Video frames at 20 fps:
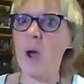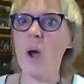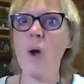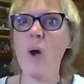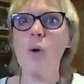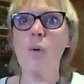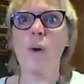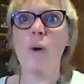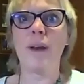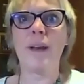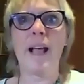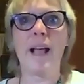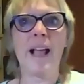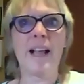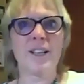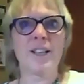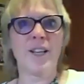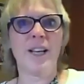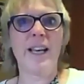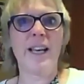Oh, and
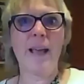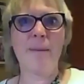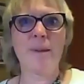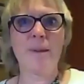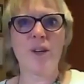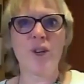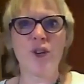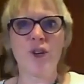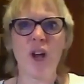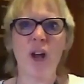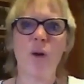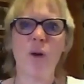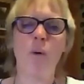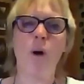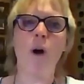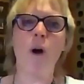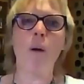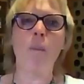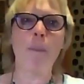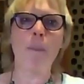actually, let me show
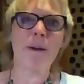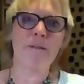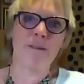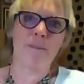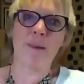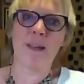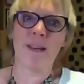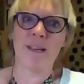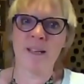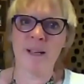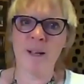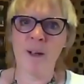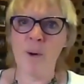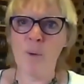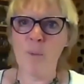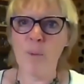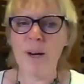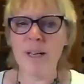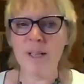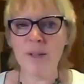our pyramid.
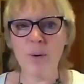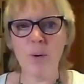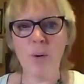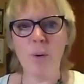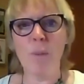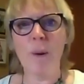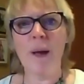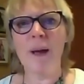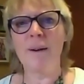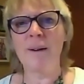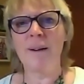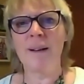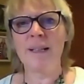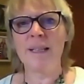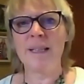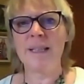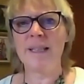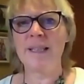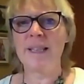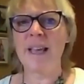We talk about
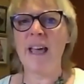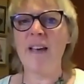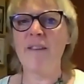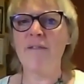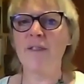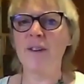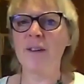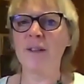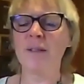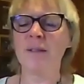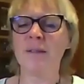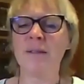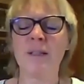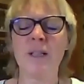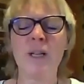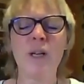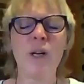7,